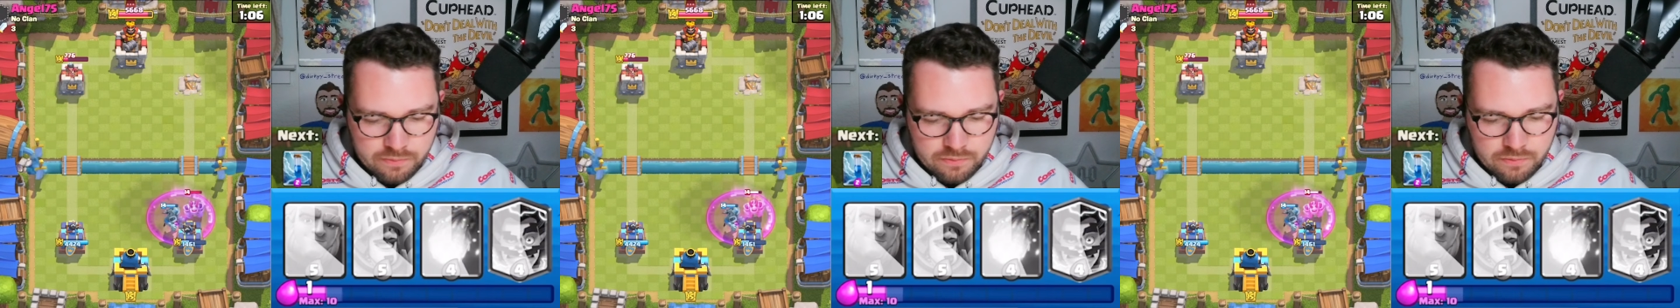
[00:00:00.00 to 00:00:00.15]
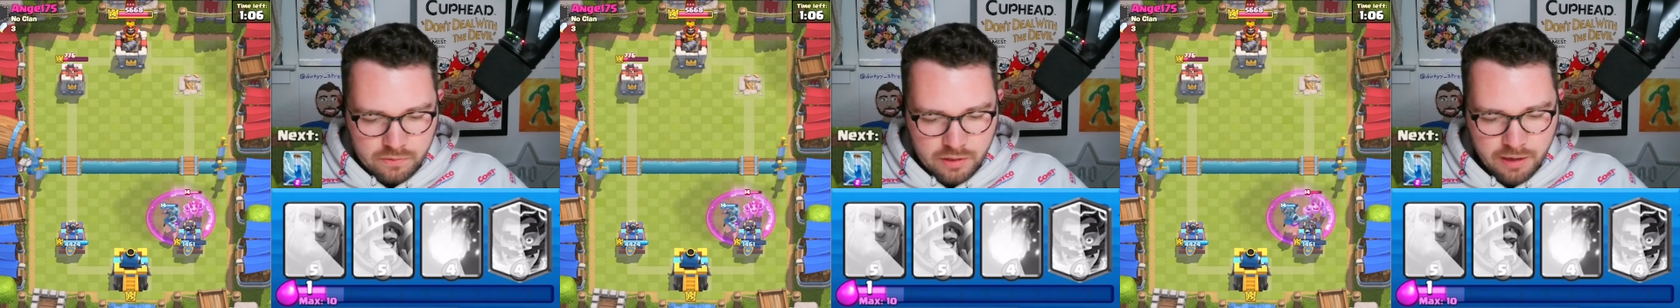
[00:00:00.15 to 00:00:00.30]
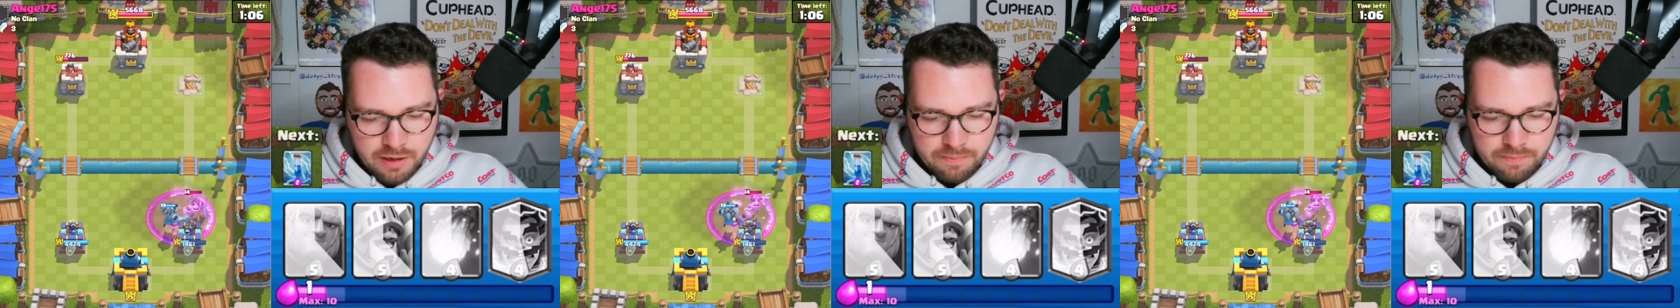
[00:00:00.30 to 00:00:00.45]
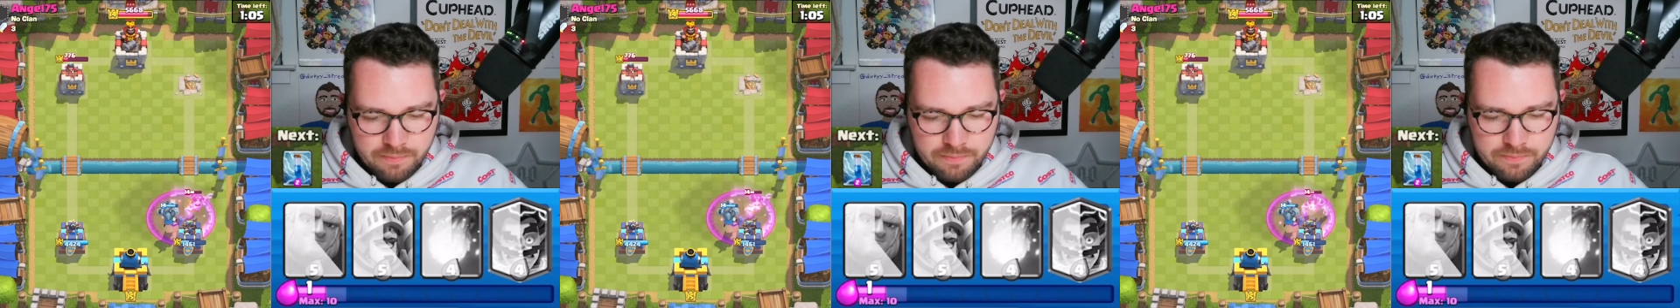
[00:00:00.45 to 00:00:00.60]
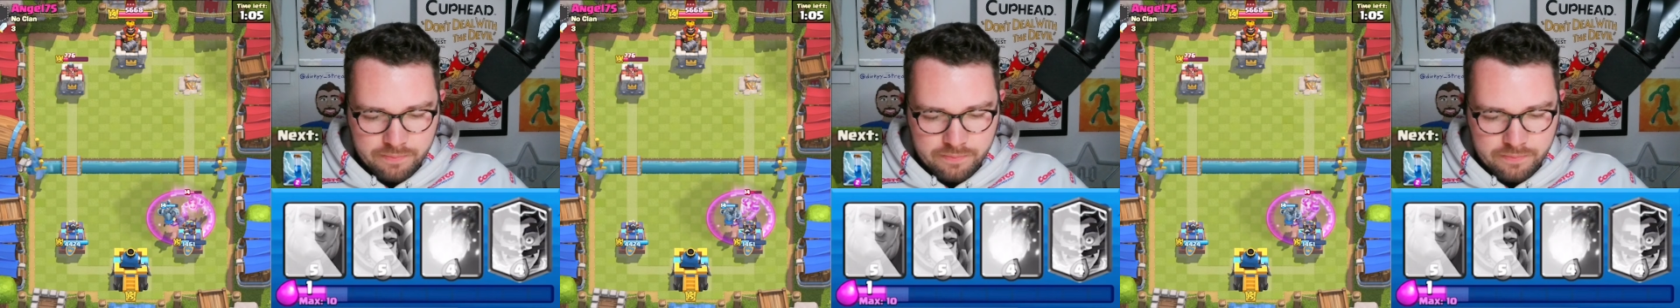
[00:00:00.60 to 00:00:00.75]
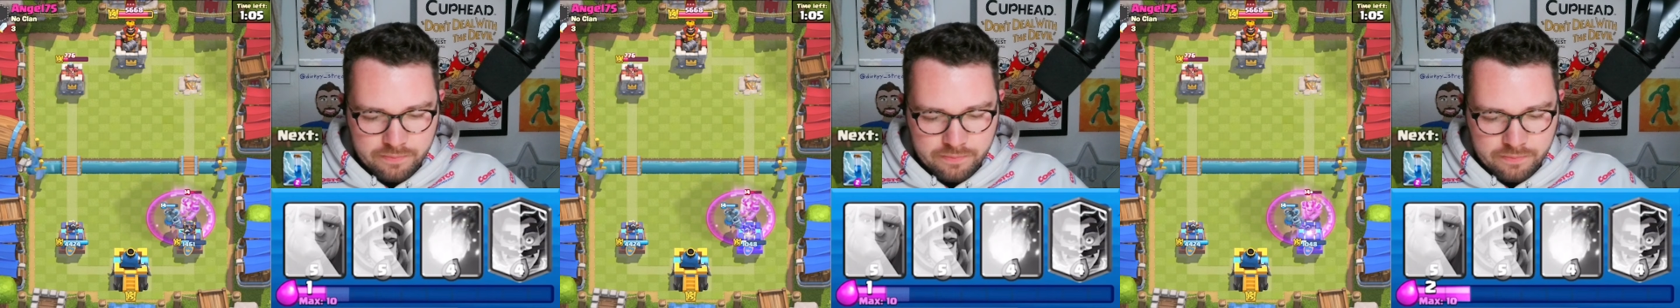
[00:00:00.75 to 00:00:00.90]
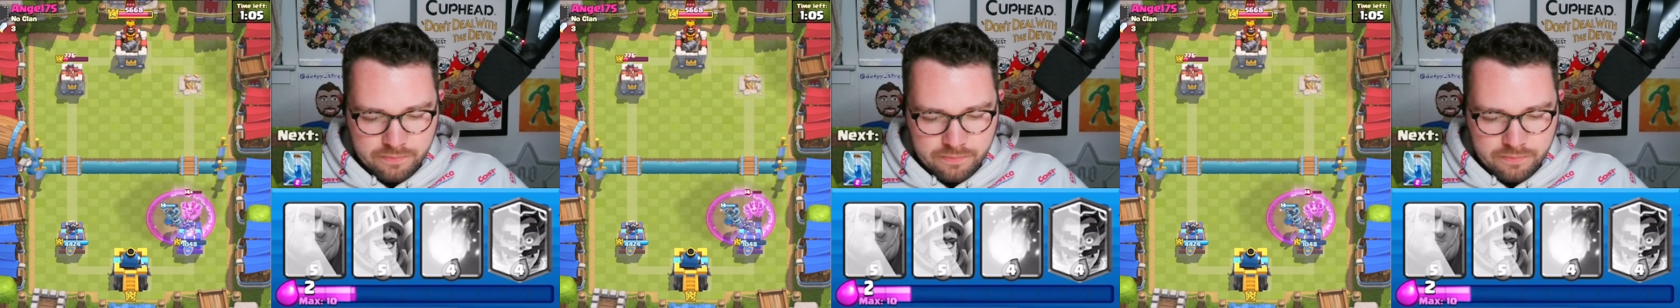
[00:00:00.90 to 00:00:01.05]
Okay.
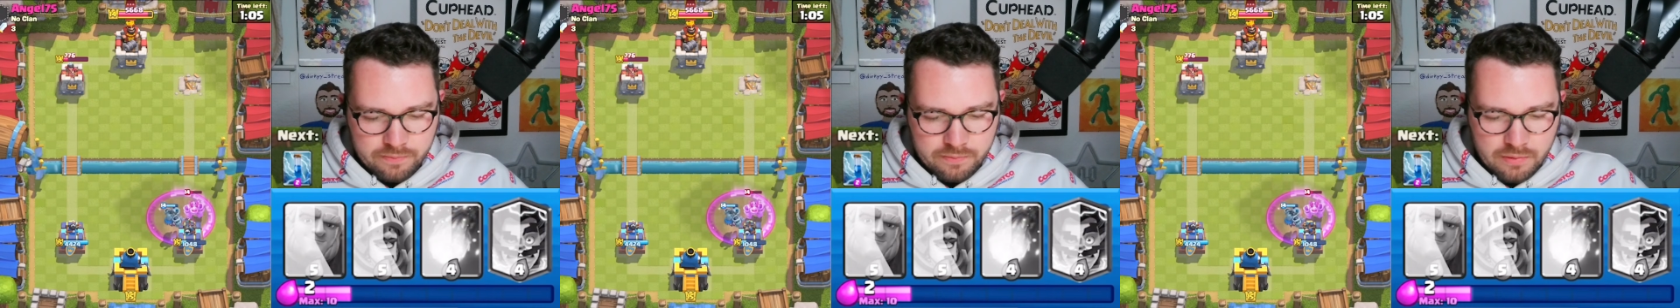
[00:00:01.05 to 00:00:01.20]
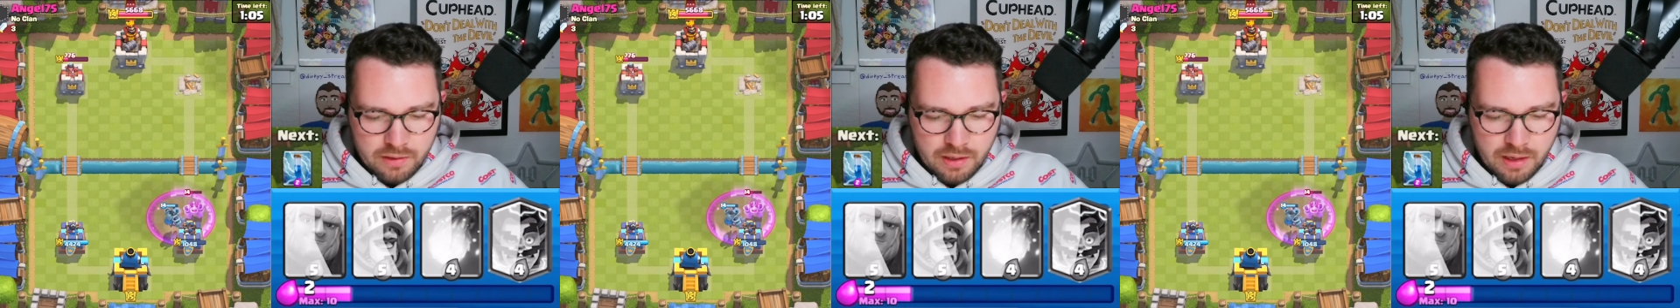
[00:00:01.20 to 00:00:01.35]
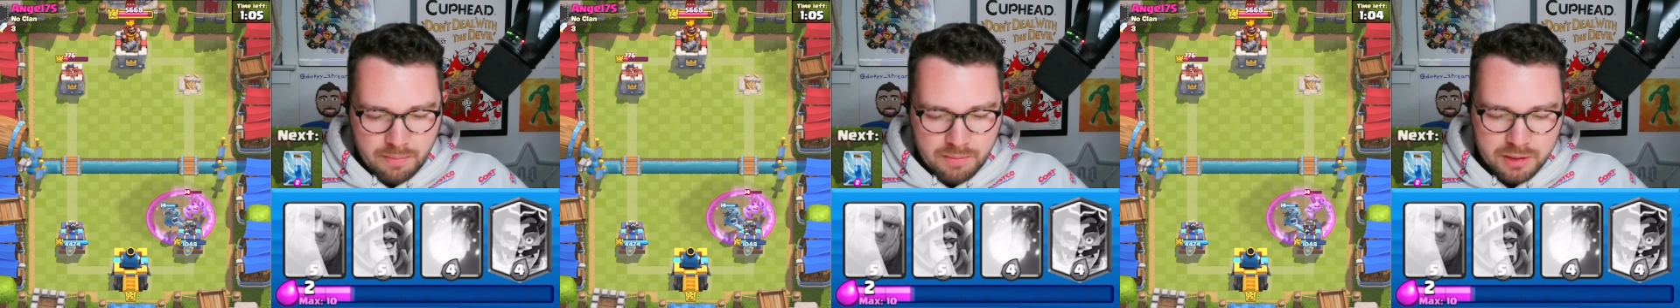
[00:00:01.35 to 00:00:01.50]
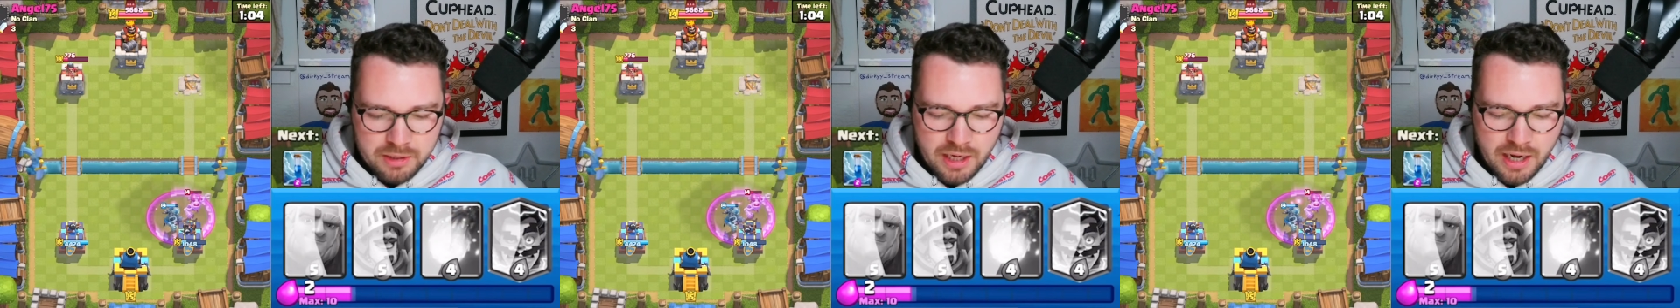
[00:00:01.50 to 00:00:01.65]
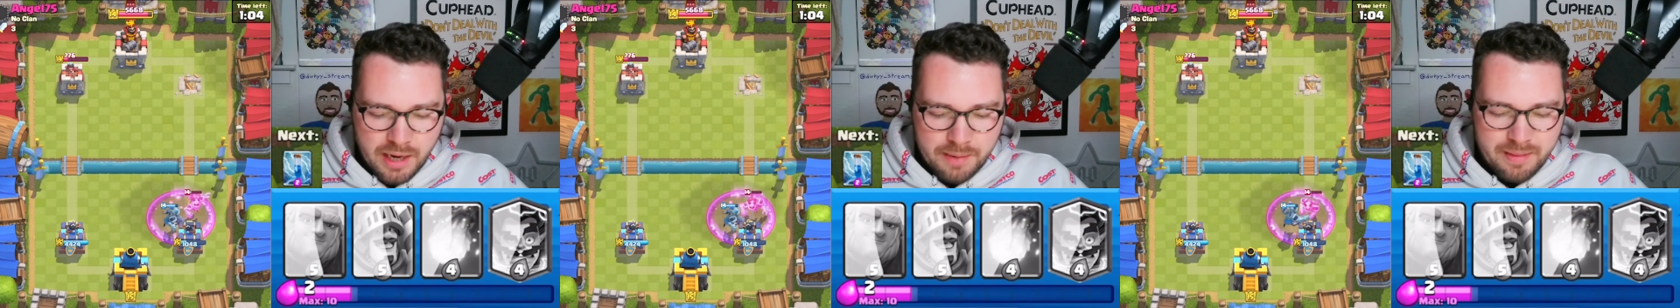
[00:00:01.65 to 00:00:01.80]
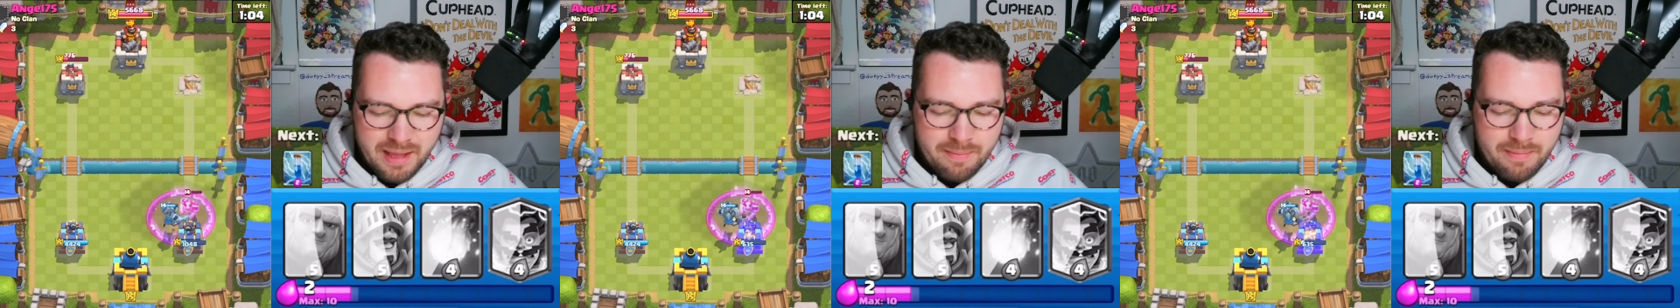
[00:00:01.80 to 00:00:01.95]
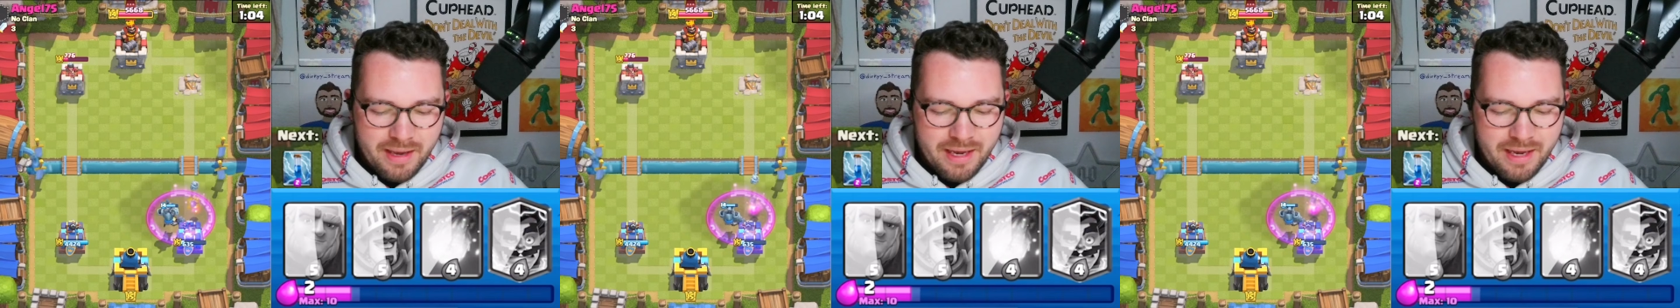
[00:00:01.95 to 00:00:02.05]
I mistimed that